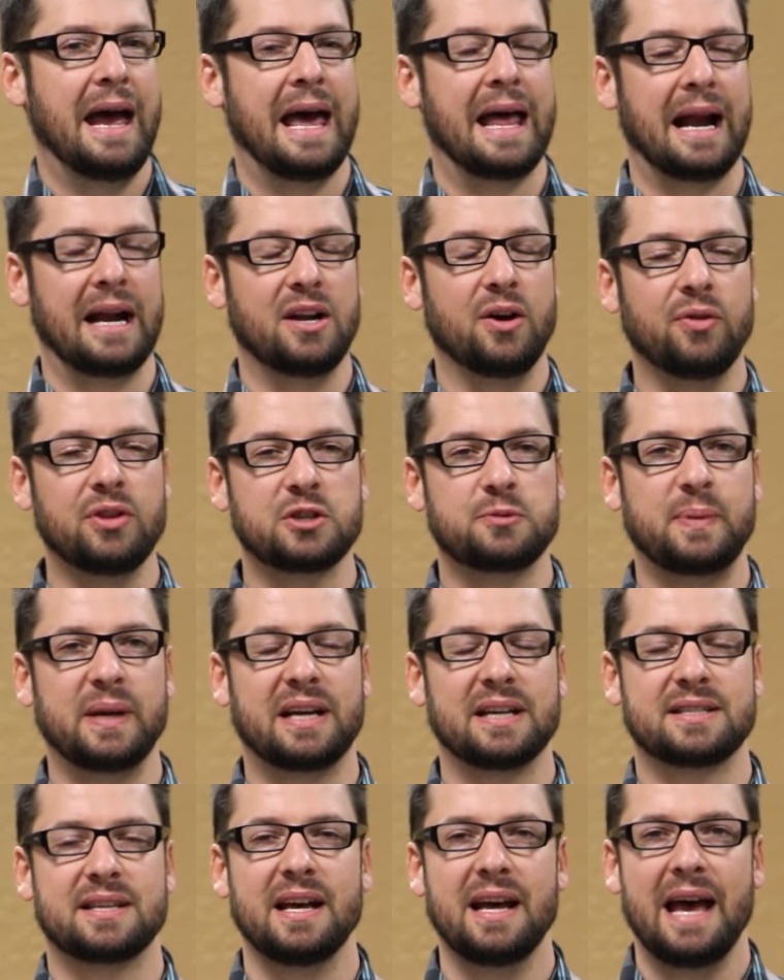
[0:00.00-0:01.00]
And I know this
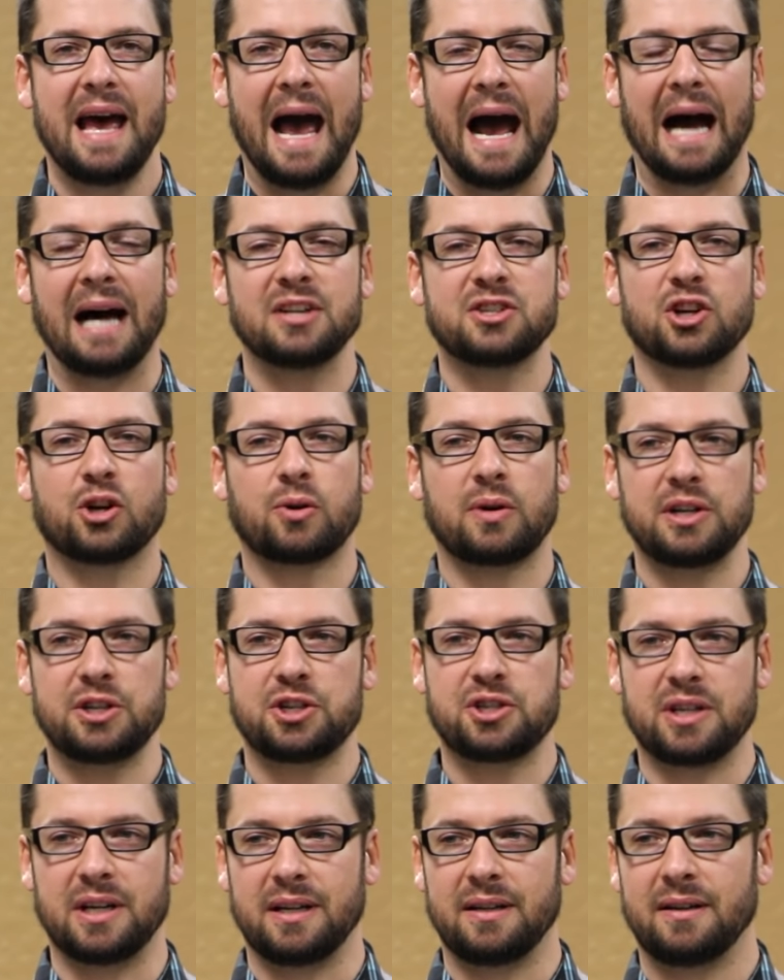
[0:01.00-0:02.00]
because as a
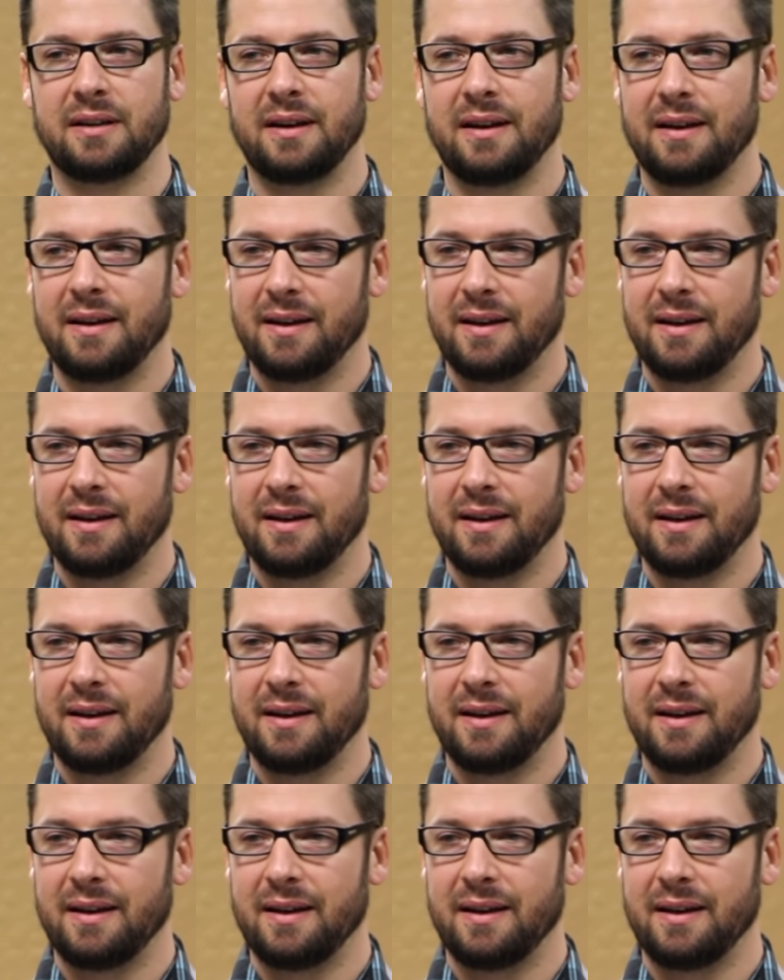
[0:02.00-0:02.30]
Christian,